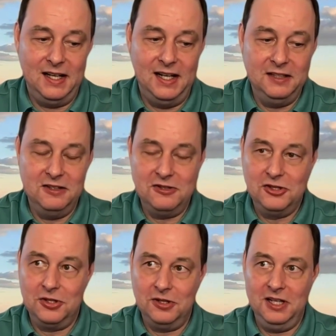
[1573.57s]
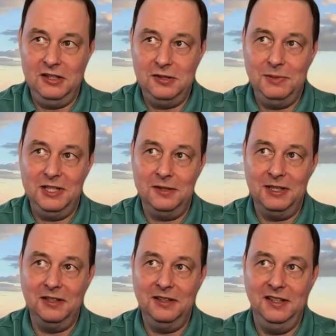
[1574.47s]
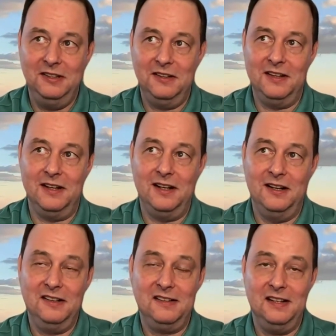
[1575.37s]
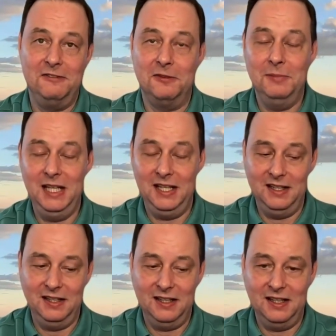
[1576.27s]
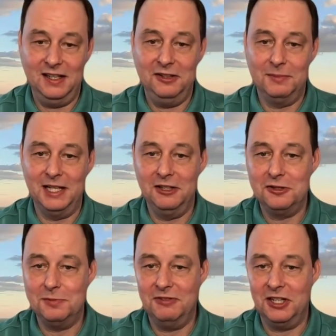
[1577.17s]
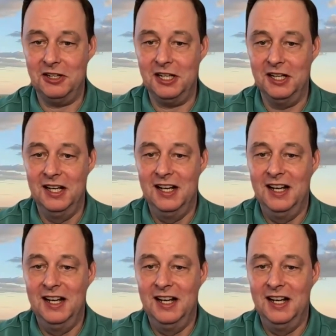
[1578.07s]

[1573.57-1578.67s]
on your journey to becoming a leader, the hardest thing for me, and your mileage may vary,